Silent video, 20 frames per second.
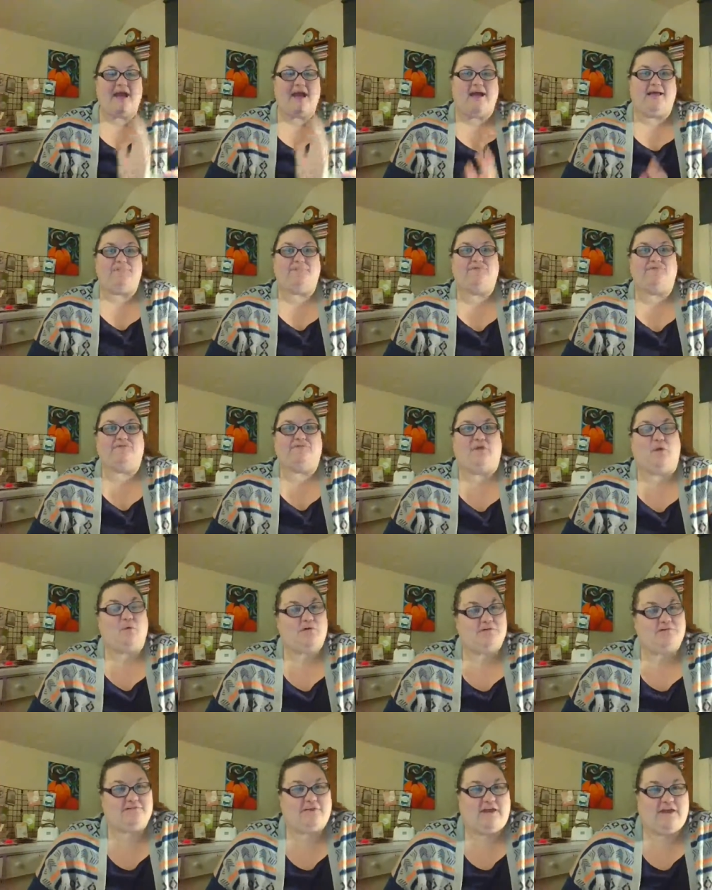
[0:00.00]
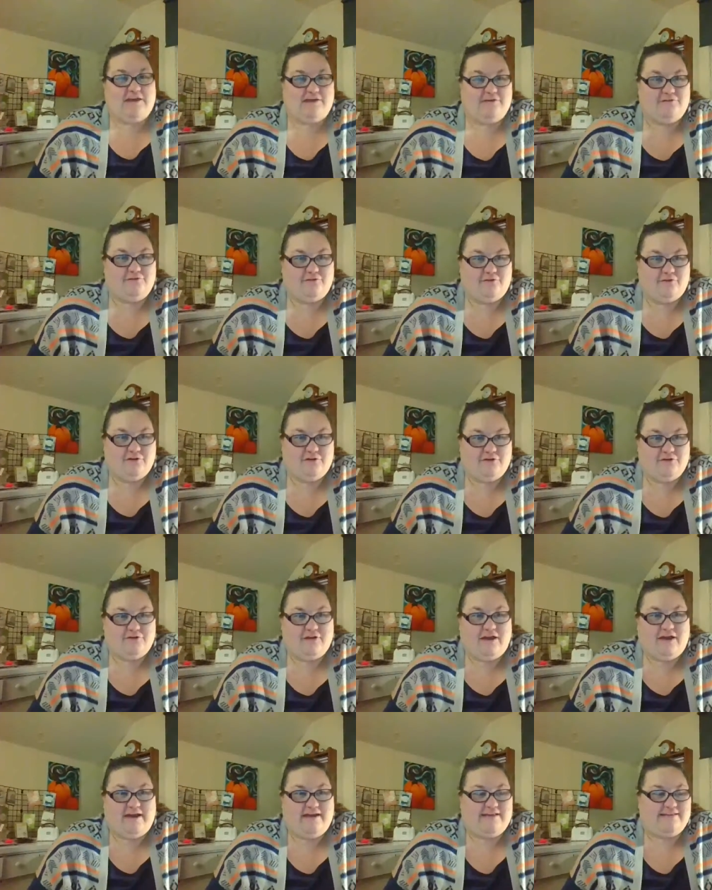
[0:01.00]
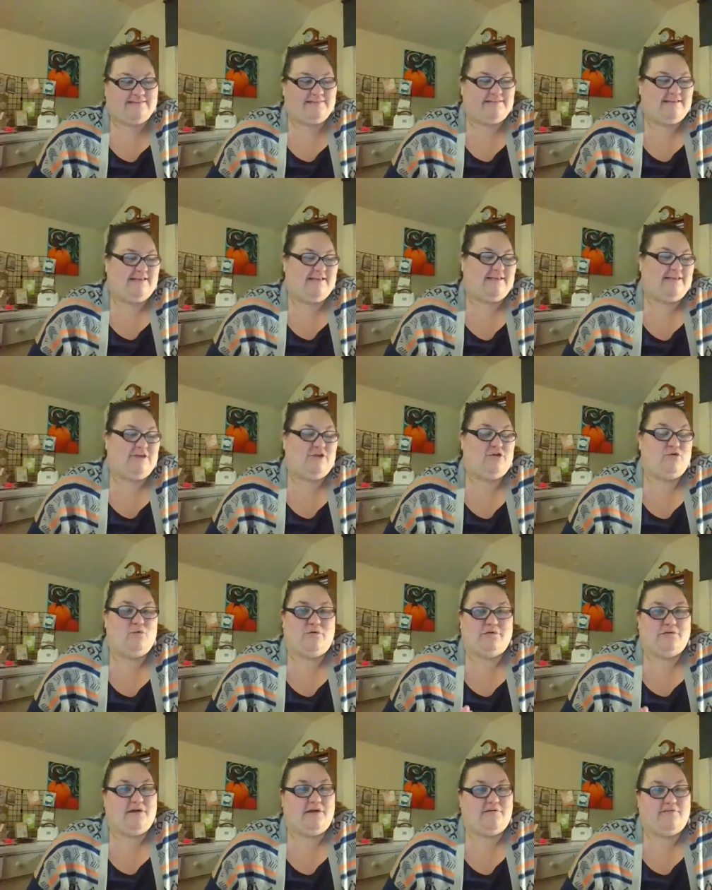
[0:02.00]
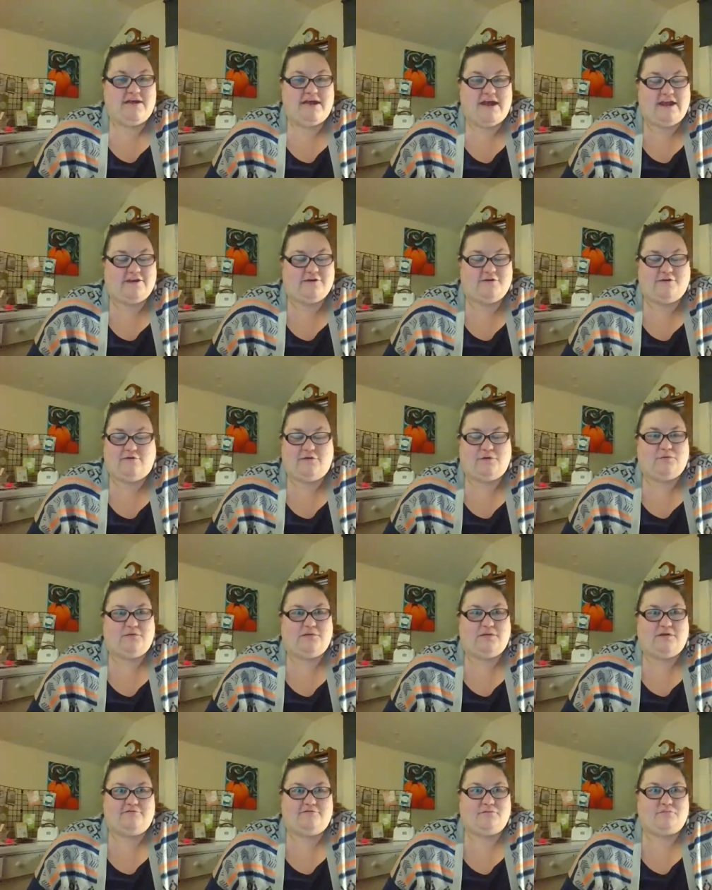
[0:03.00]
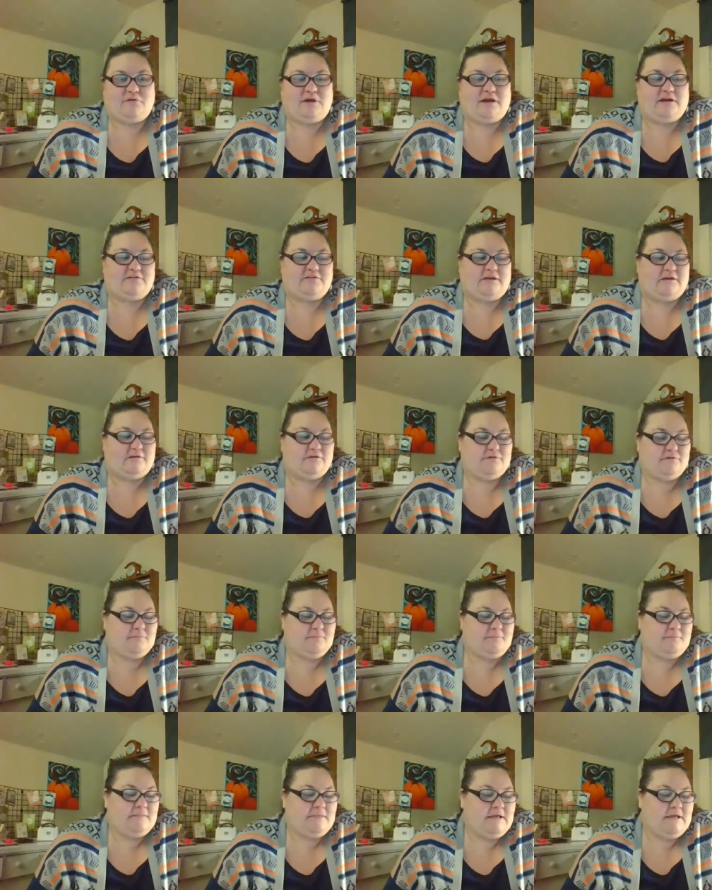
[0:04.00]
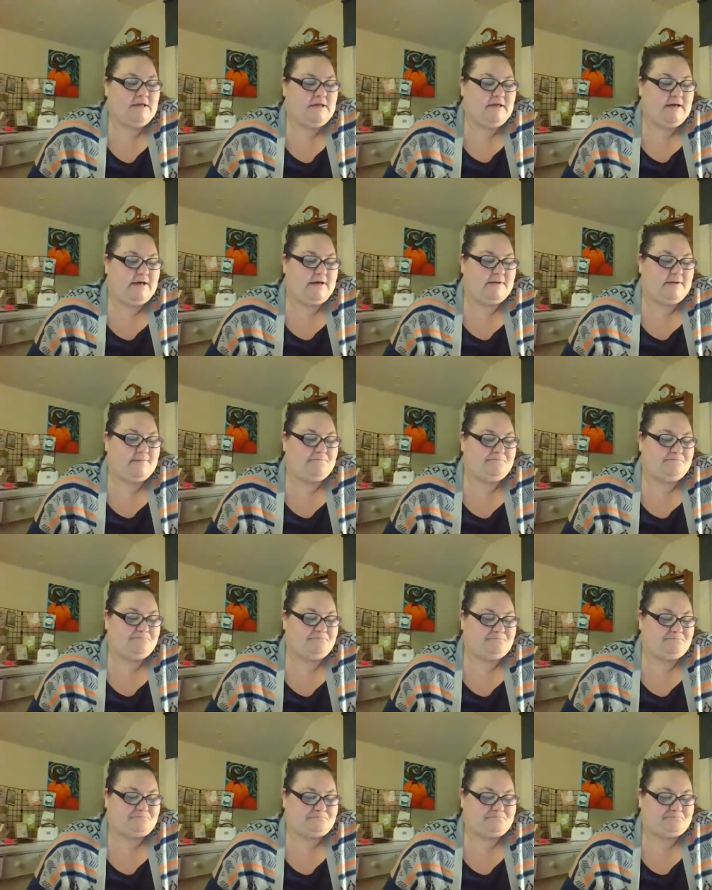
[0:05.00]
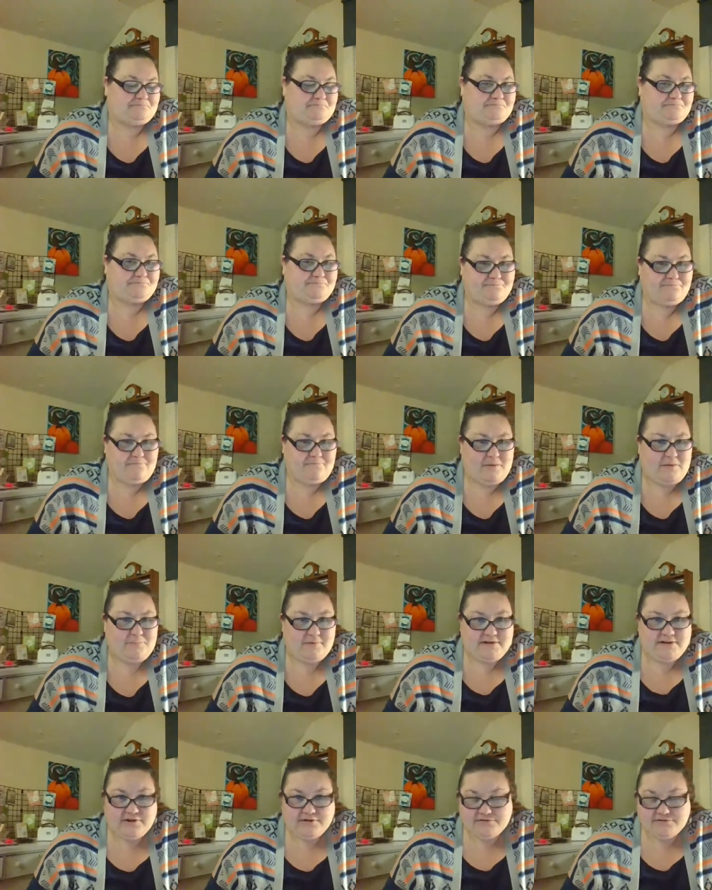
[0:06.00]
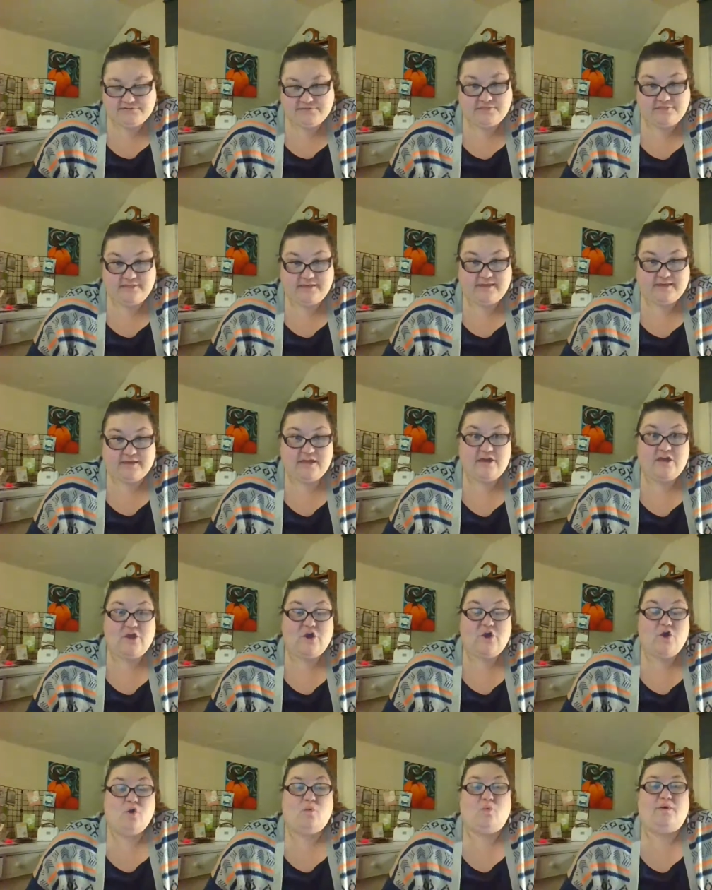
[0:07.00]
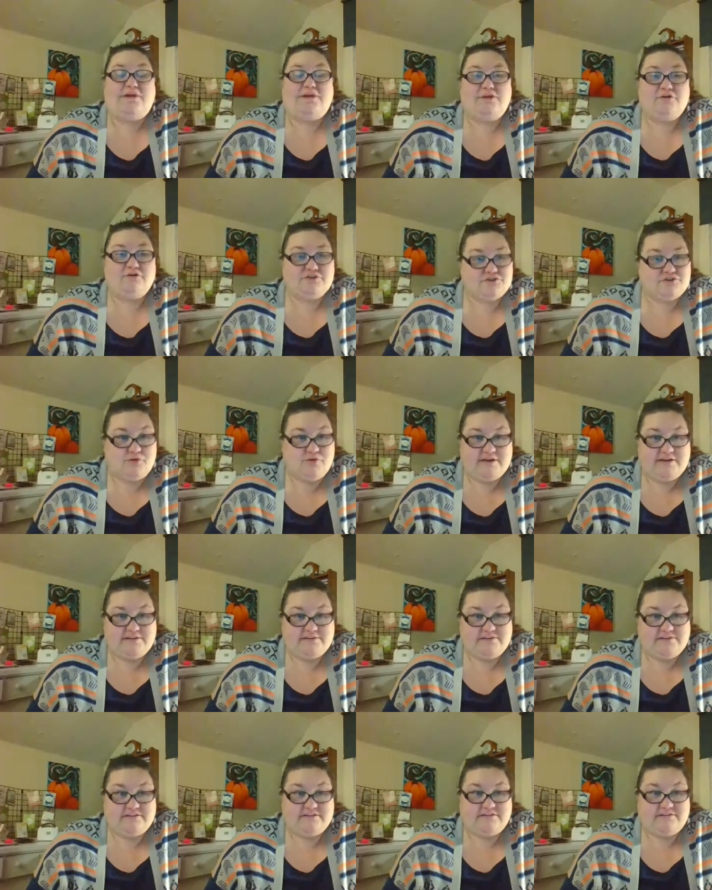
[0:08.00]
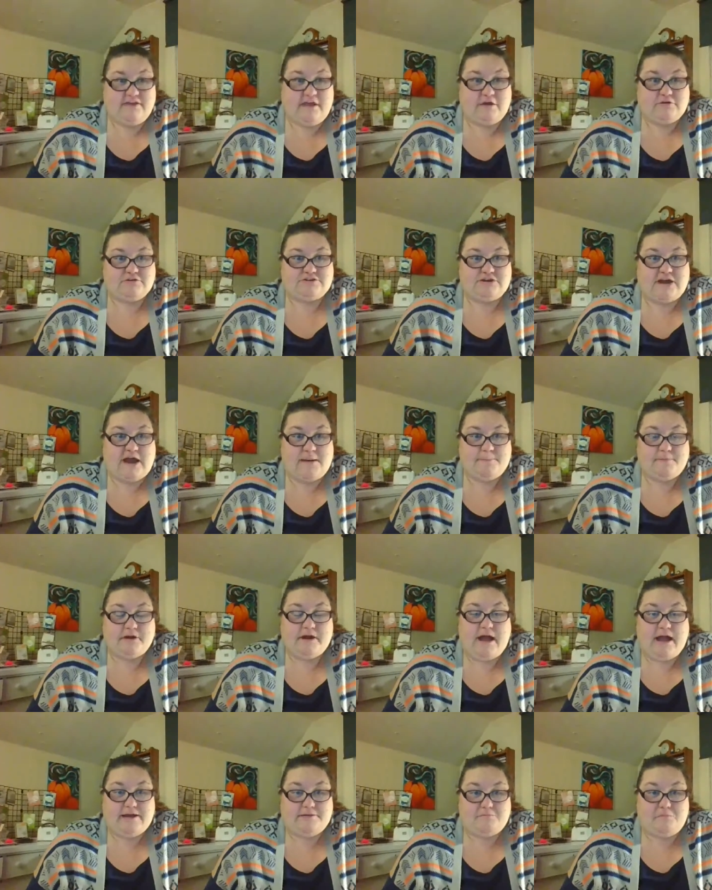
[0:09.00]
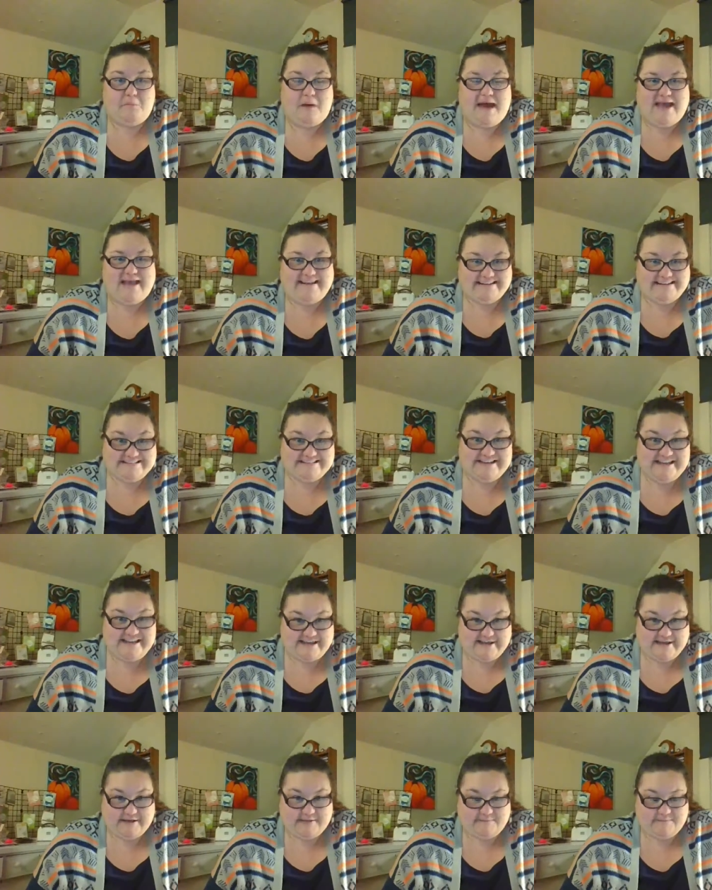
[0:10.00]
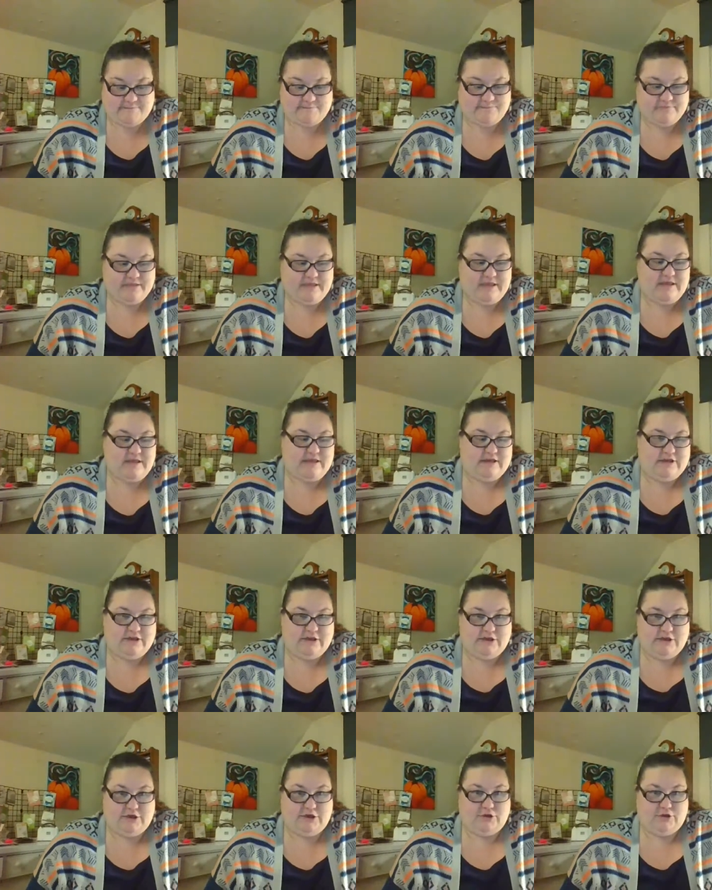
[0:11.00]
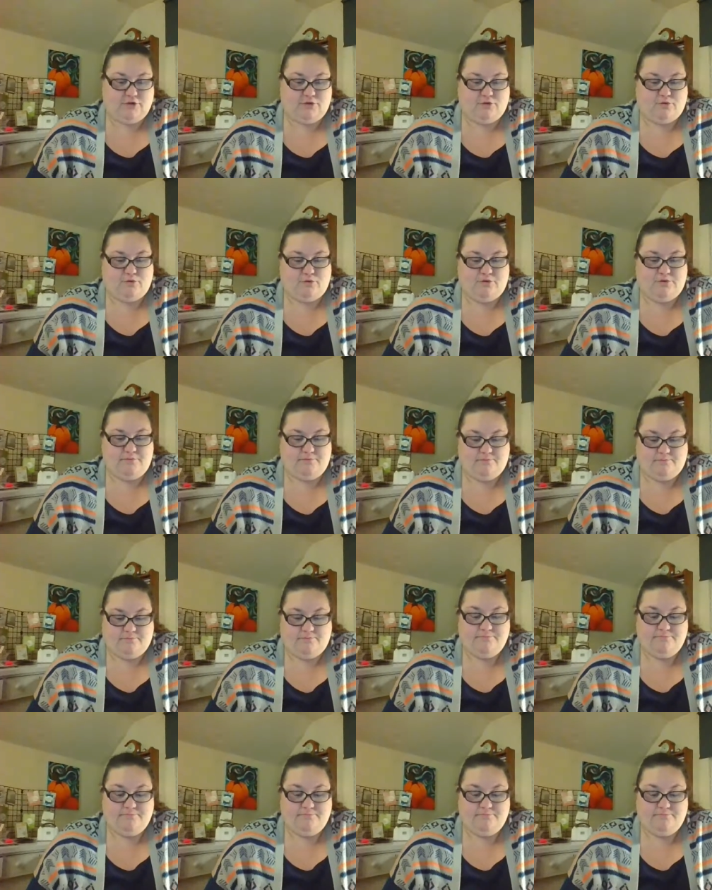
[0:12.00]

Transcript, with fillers: I'm so excited for you guys. It you will love it. I know you will love the projects. Um, but here's the thing. When you join as a discount shopper on my team, you